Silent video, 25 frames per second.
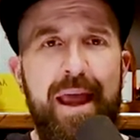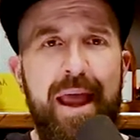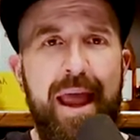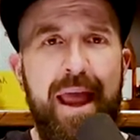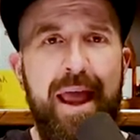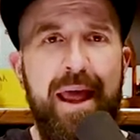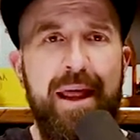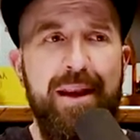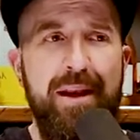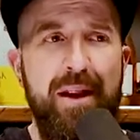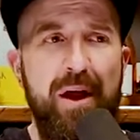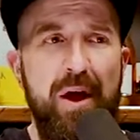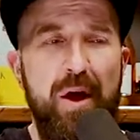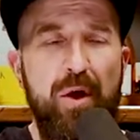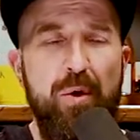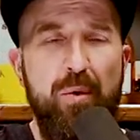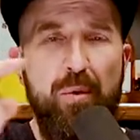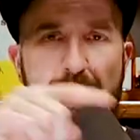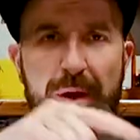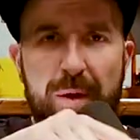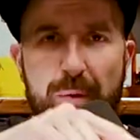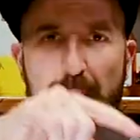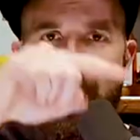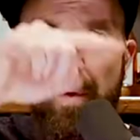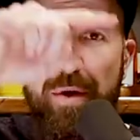and
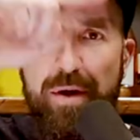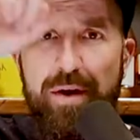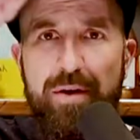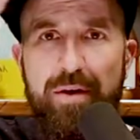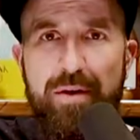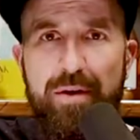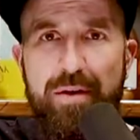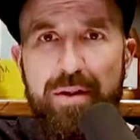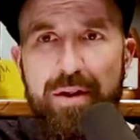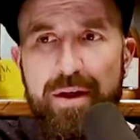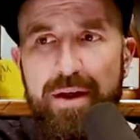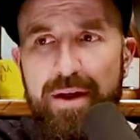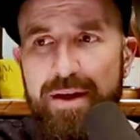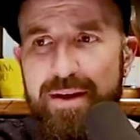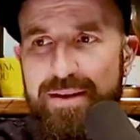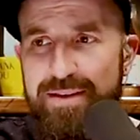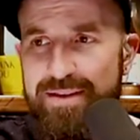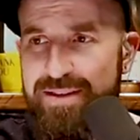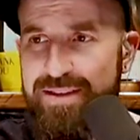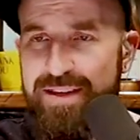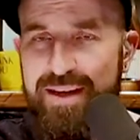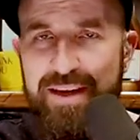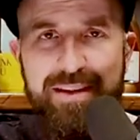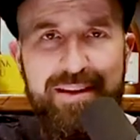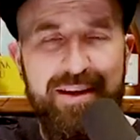we will
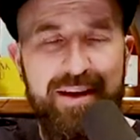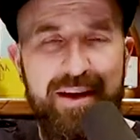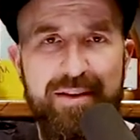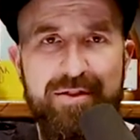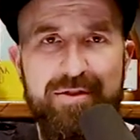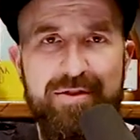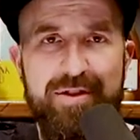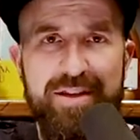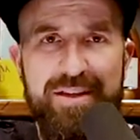see the other